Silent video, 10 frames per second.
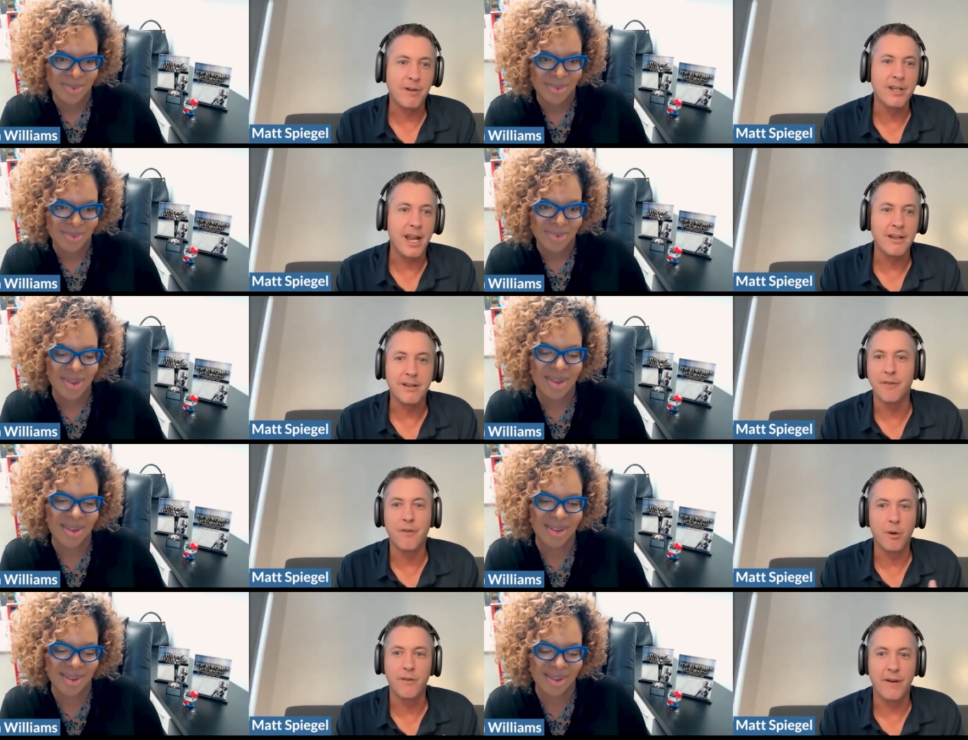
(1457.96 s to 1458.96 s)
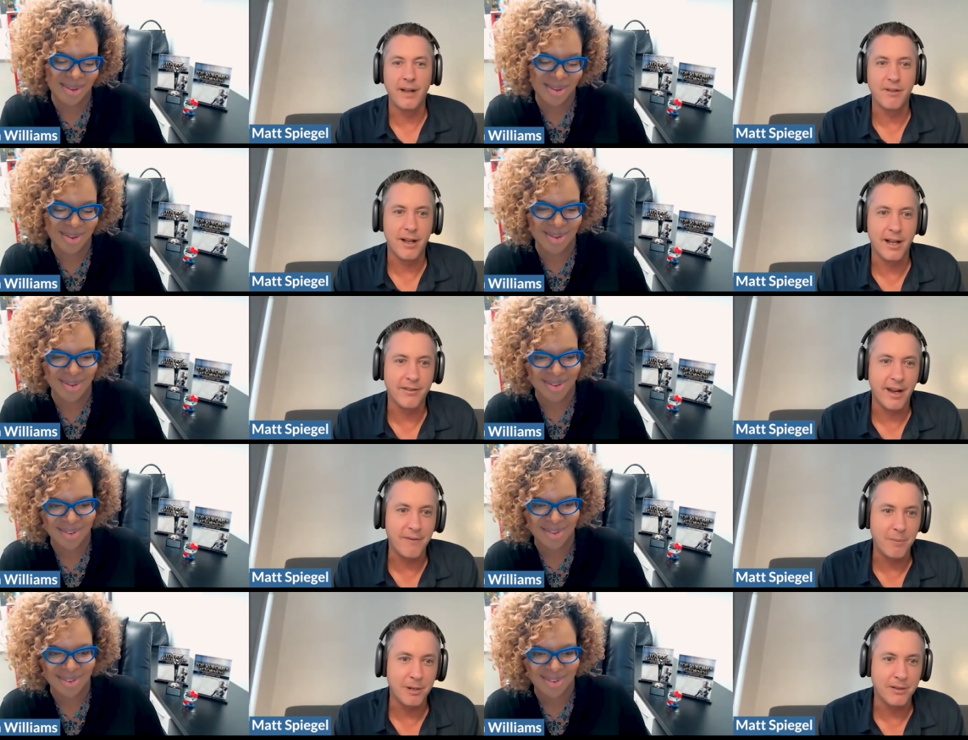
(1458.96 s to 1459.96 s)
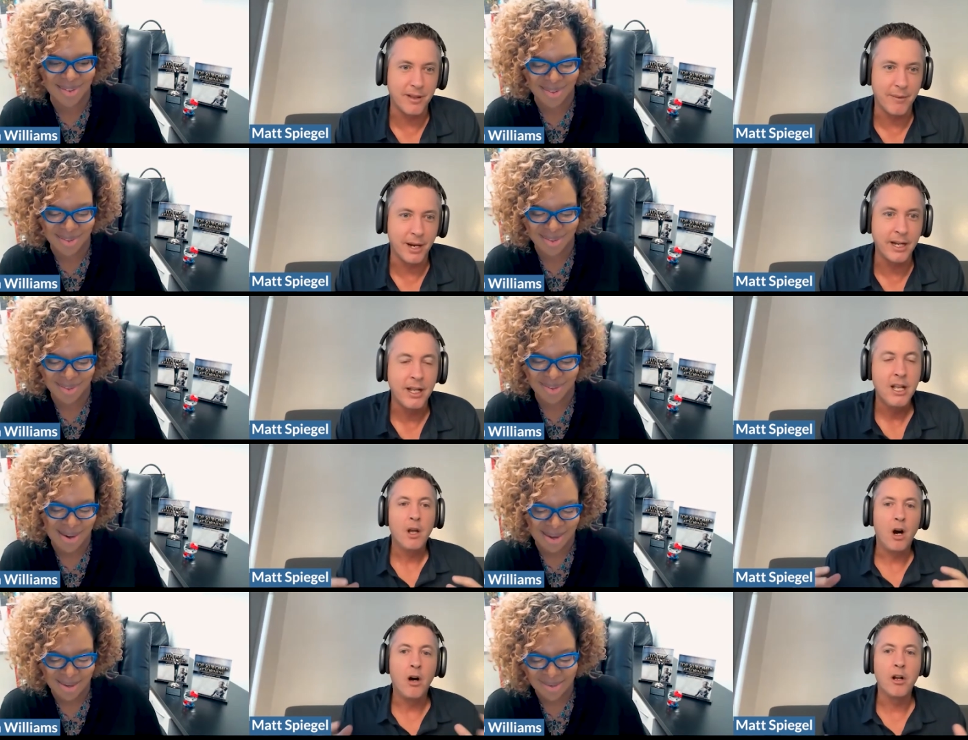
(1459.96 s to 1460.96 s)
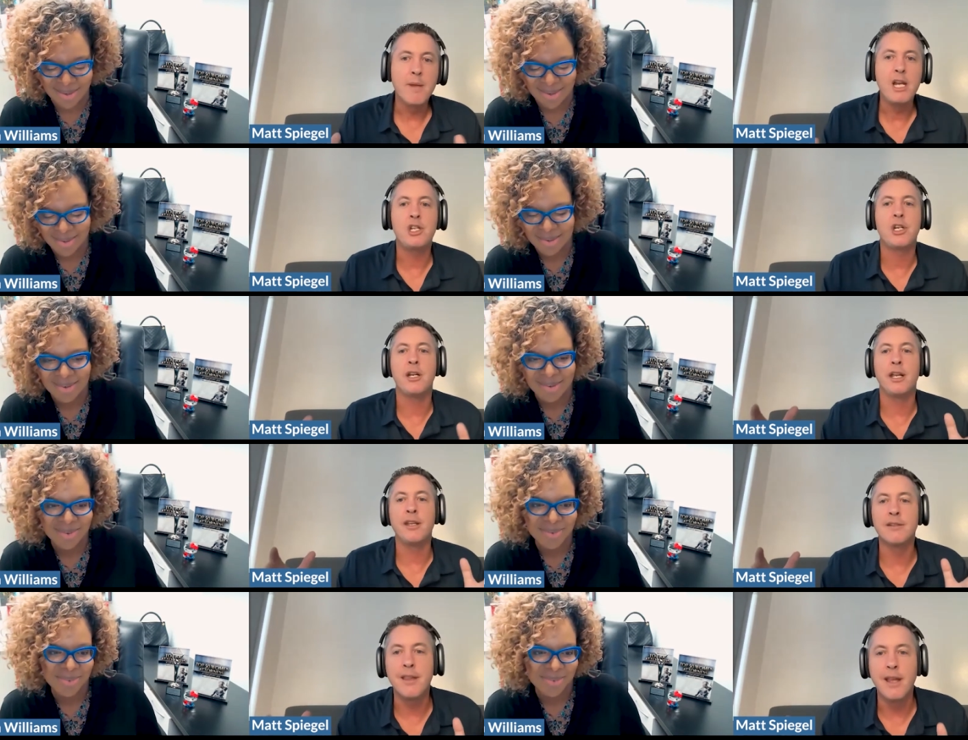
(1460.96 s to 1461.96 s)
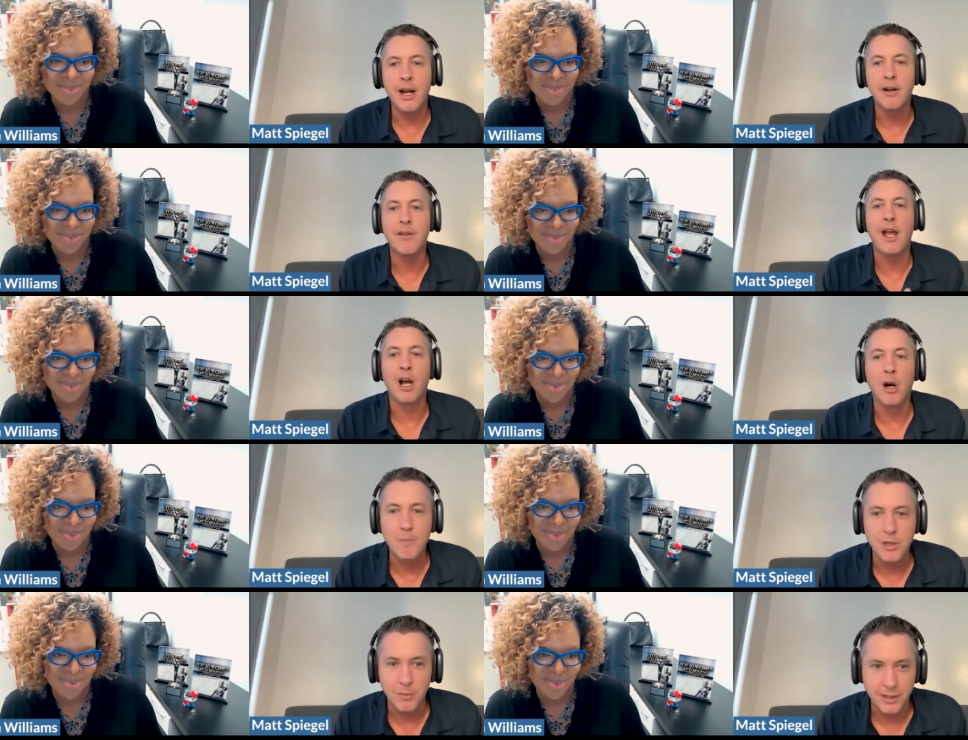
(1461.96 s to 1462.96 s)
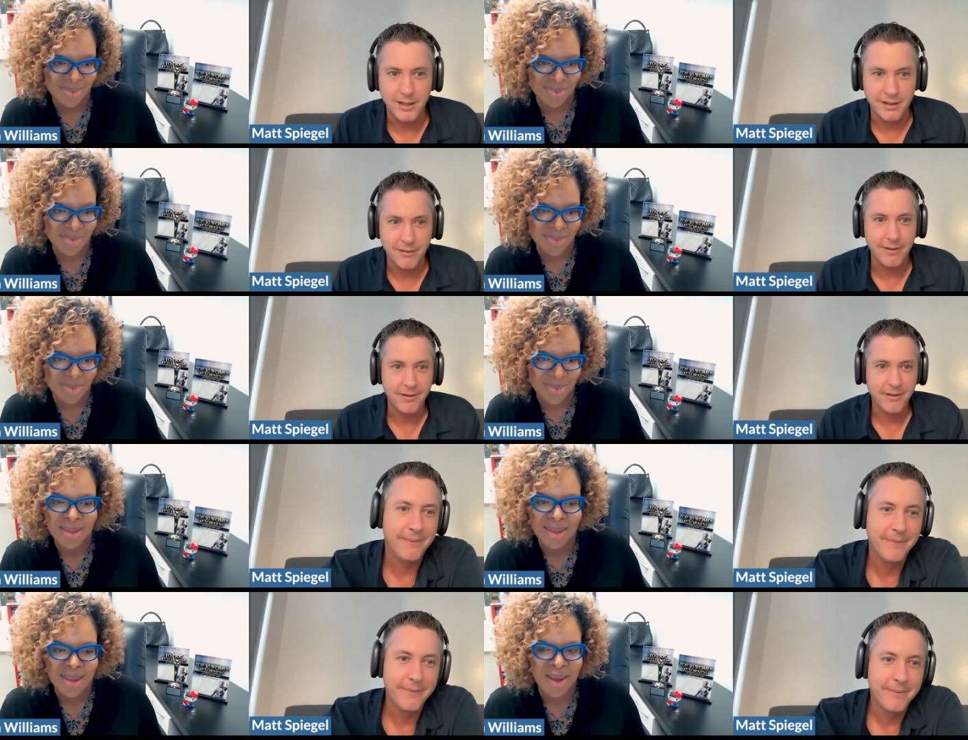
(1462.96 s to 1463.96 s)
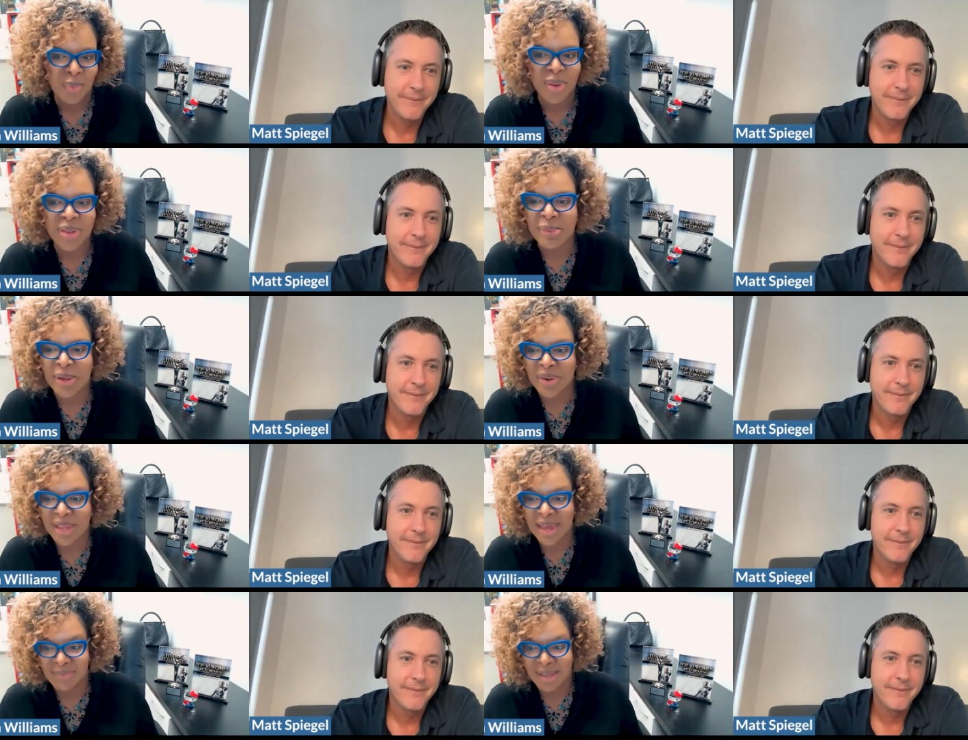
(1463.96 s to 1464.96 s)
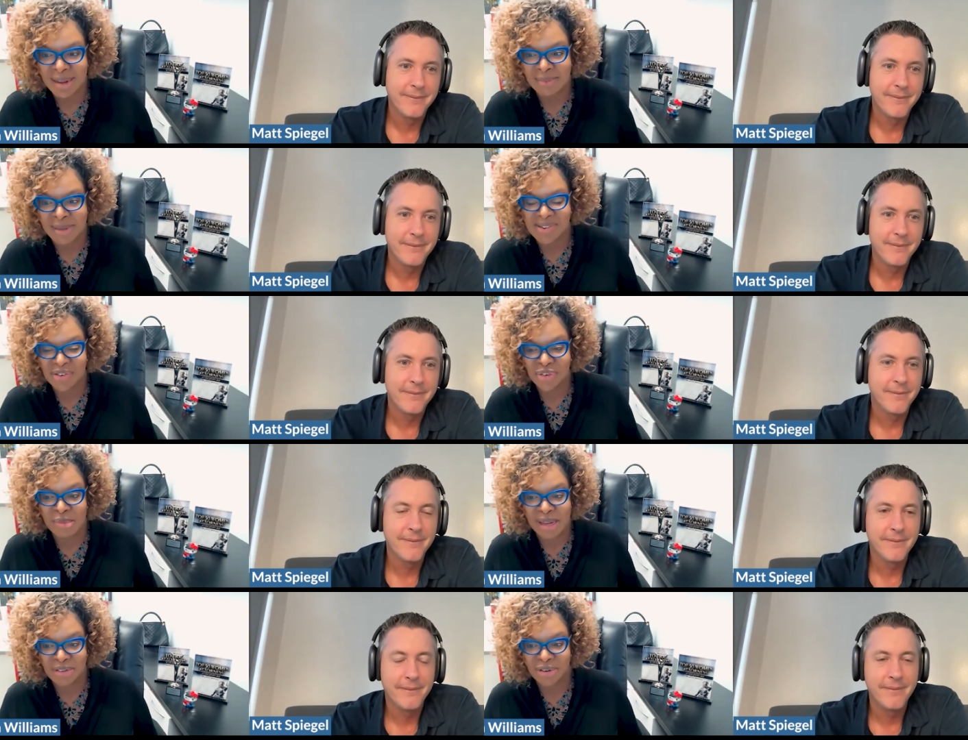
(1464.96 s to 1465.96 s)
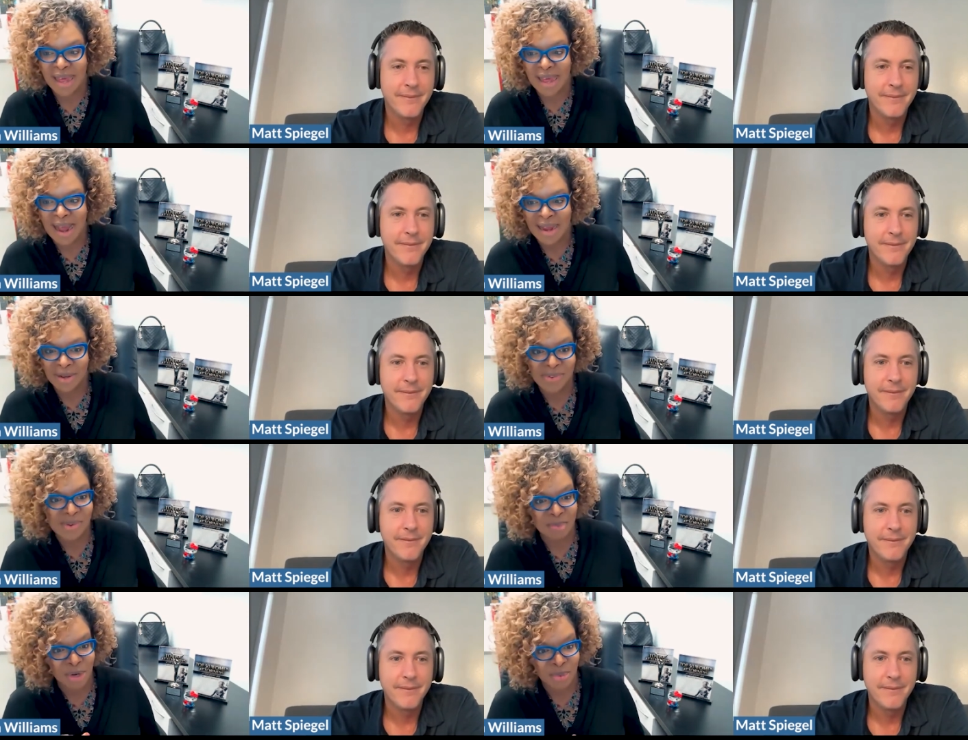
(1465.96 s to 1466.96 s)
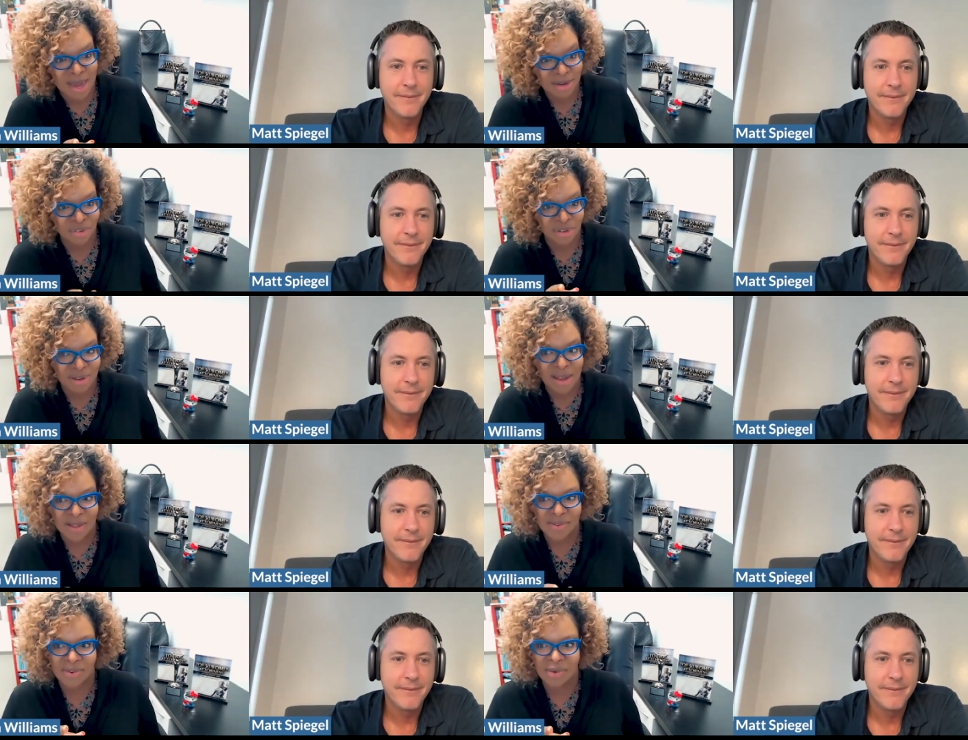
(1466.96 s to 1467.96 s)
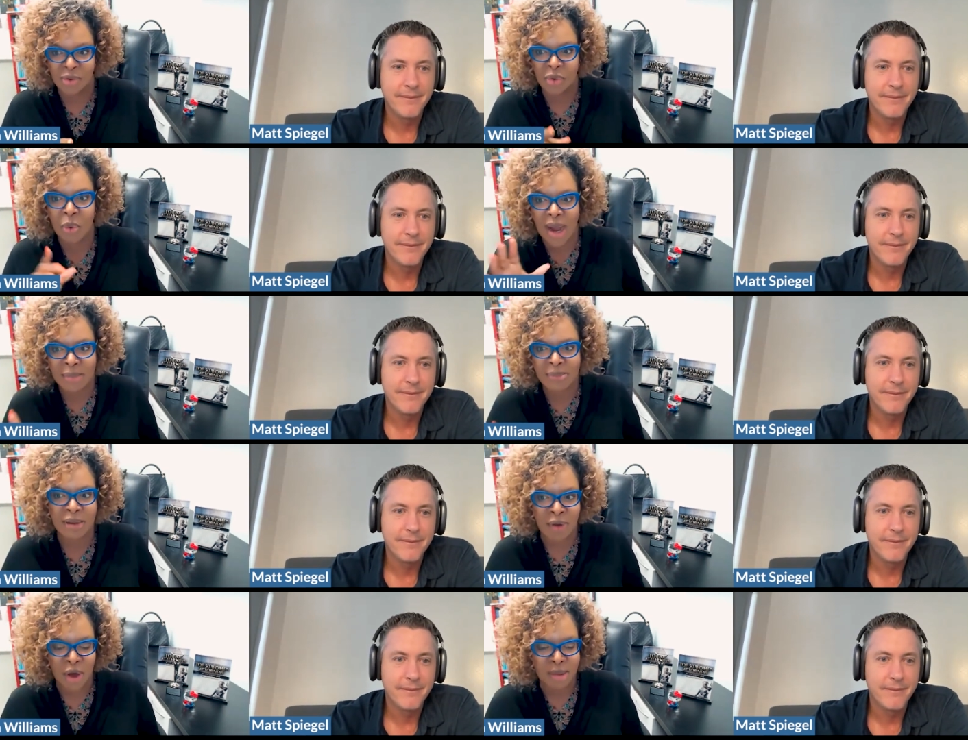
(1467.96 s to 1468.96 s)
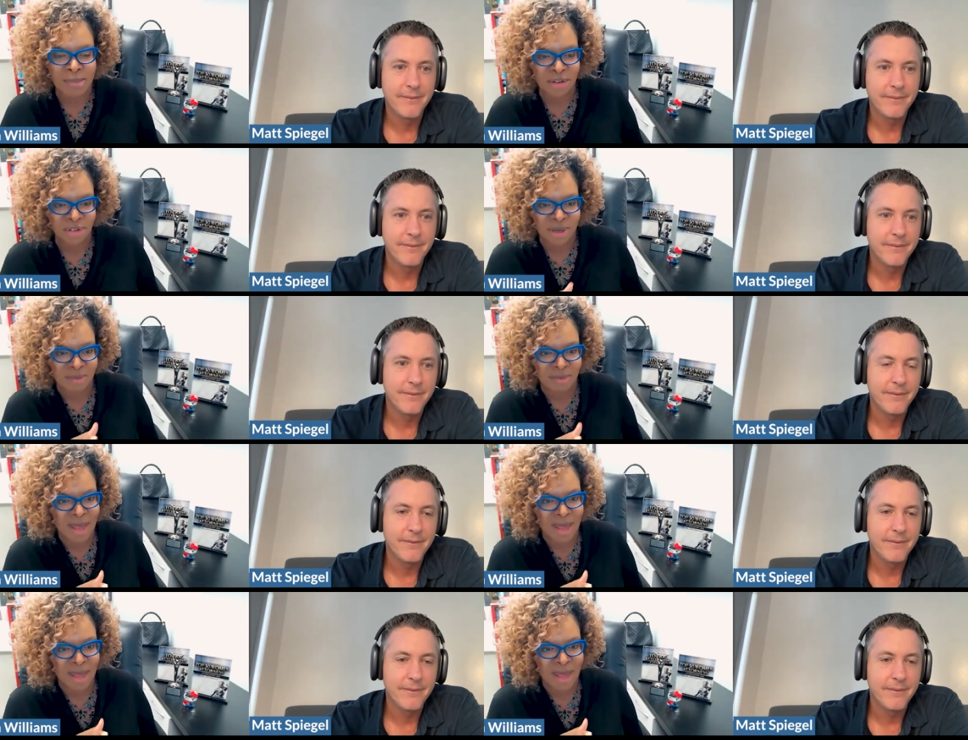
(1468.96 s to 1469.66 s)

Speaker 1: every day to the four or five clients that have a birthday, right? Right. Automation is there to help you with this.
Speaker 2: Yeah. Well, the beauty of it, I mean, since you mentioned that, I know someone who actually does do quite a bit of automation of